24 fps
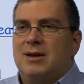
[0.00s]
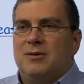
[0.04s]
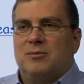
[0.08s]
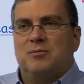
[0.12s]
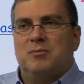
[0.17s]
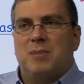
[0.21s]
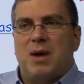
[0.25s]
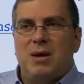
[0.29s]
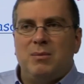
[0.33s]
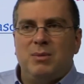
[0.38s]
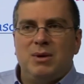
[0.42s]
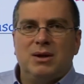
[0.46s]

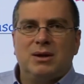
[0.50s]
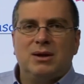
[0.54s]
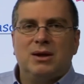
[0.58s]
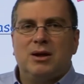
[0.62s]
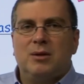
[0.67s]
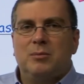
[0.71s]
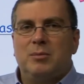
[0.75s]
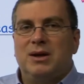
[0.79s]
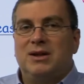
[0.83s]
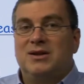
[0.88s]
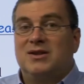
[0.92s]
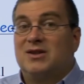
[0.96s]
maybe a
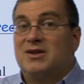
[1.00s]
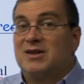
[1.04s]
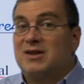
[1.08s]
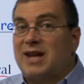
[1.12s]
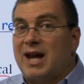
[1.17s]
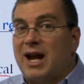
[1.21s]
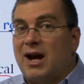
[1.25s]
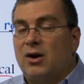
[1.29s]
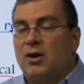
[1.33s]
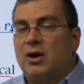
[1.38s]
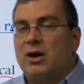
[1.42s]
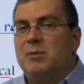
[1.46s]
little bit
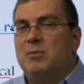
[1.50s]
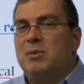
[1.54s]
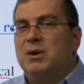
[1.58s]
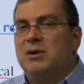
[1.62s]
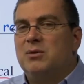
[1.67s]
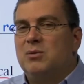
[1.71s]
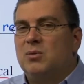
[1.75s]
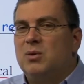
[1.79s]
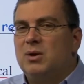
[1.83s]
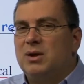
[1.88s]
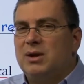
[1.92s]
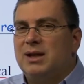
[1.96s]
scary,
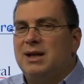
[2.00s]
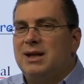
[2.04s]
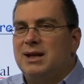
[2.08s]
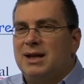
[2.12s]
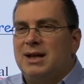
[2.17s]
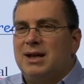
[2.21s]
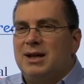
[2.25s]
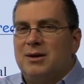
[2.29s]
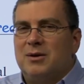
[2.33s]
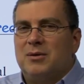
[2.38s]
but really